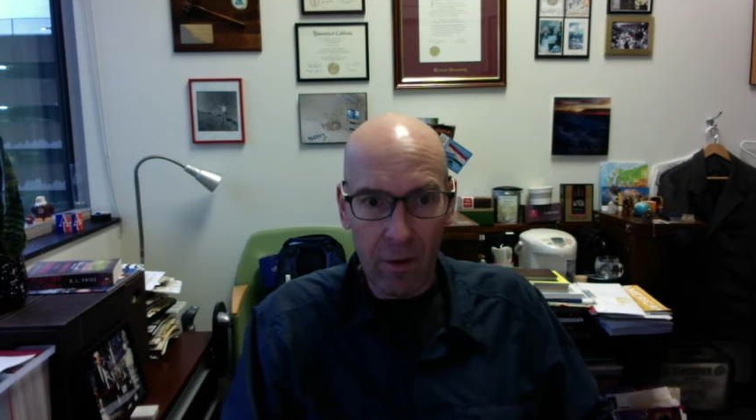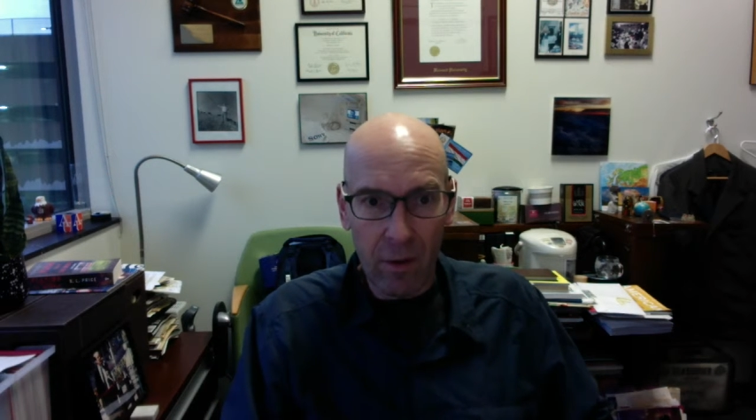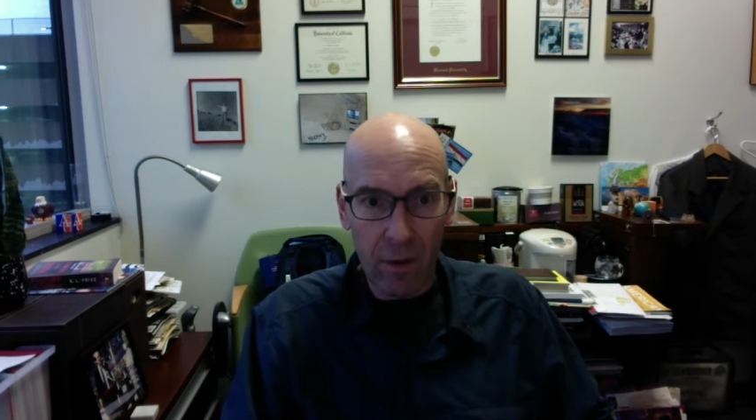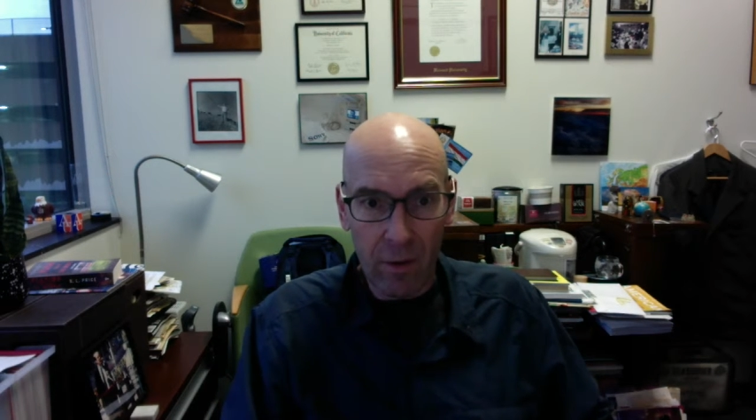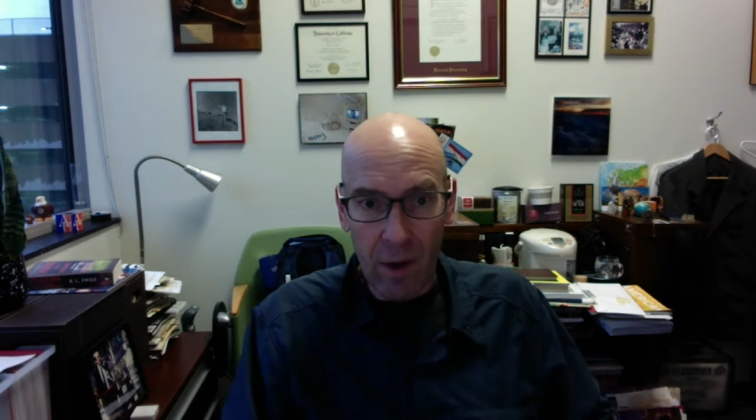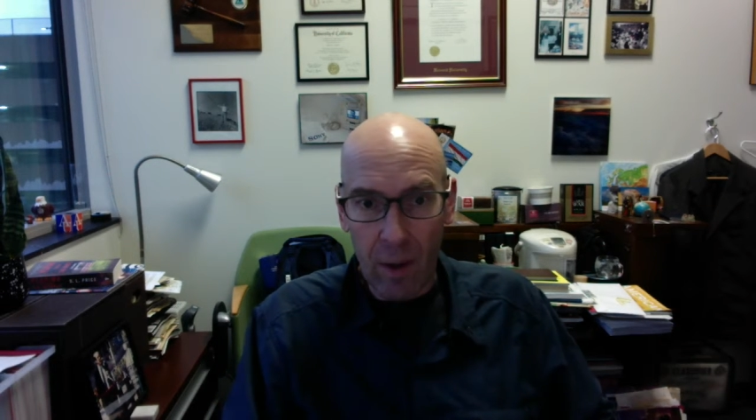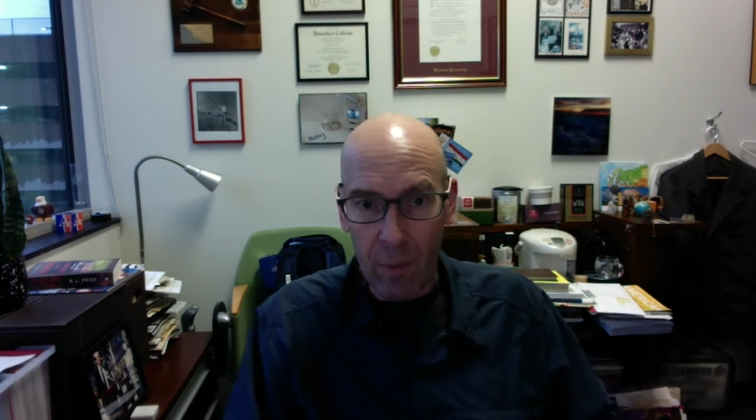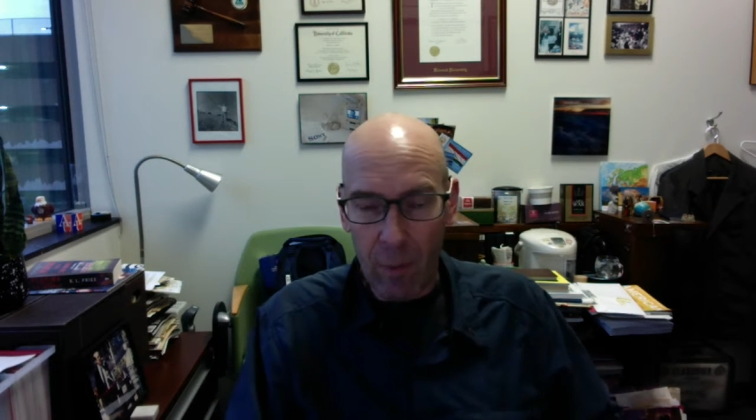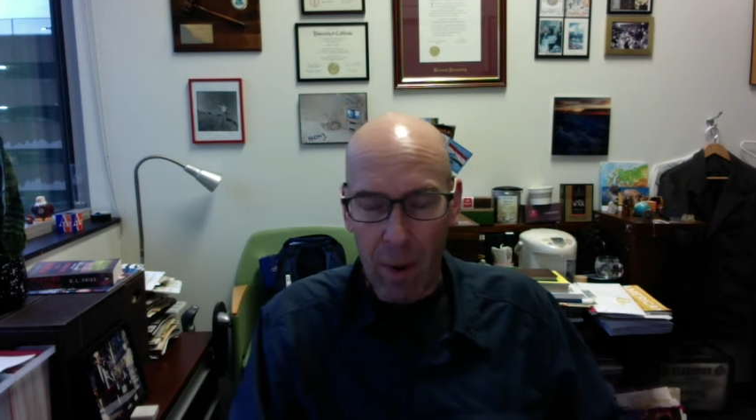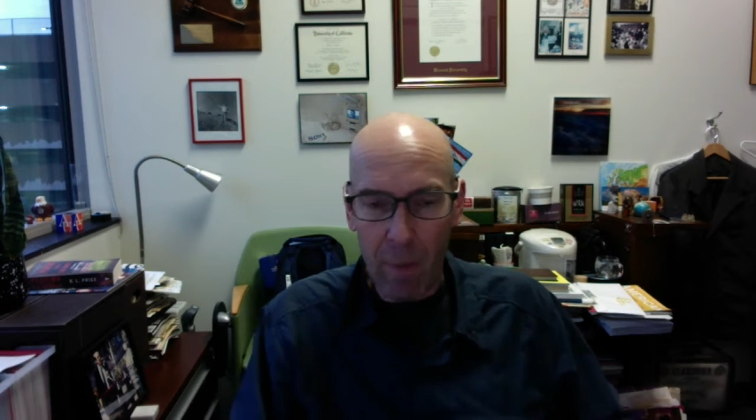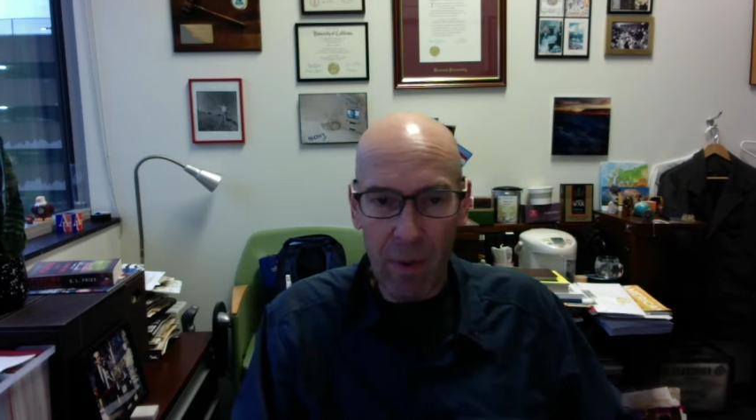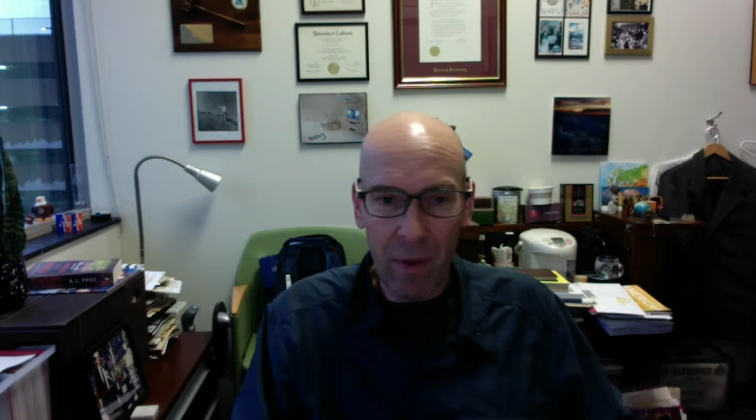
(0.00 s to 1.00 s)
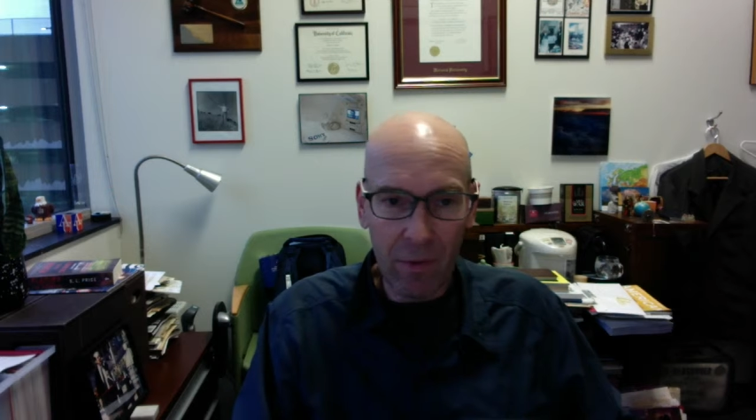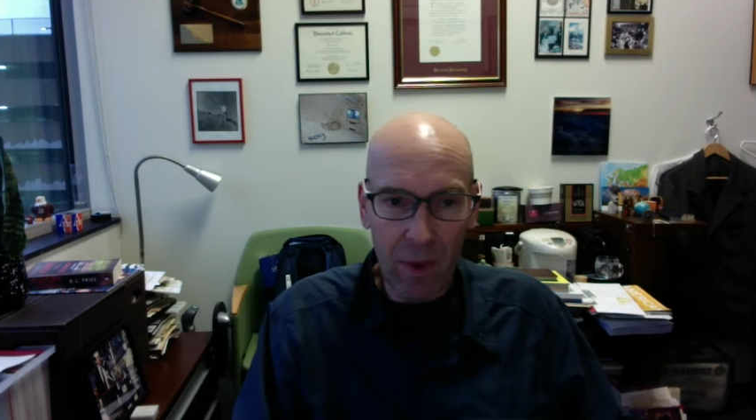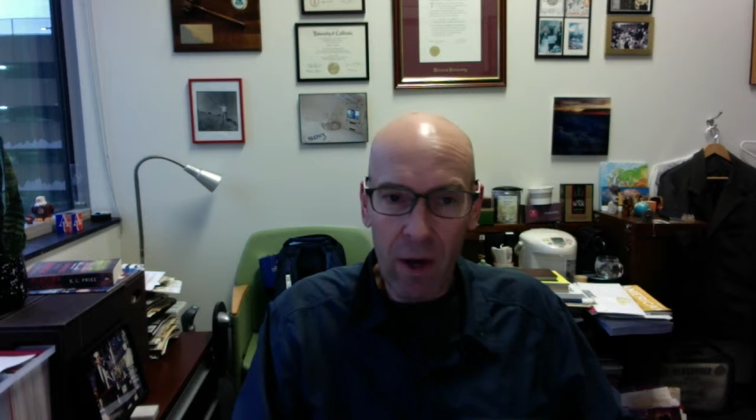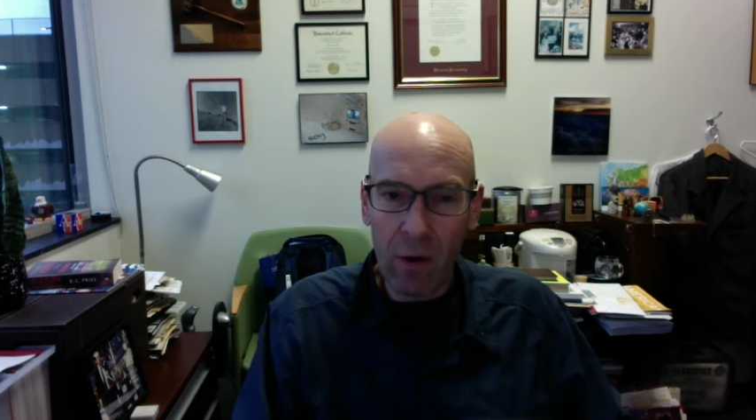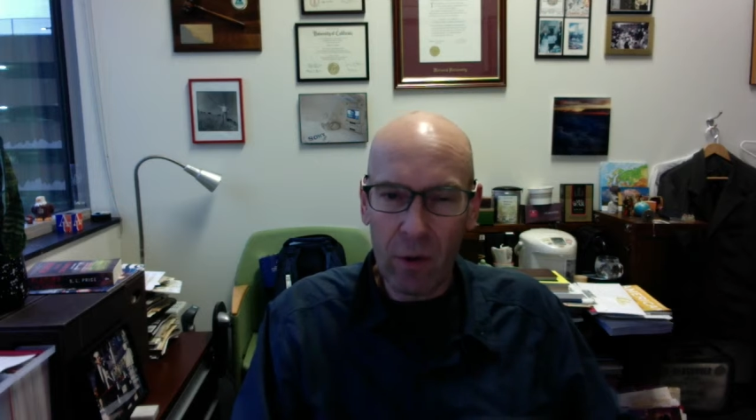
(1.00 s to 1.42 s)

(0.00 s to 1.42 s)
the example paper that's there,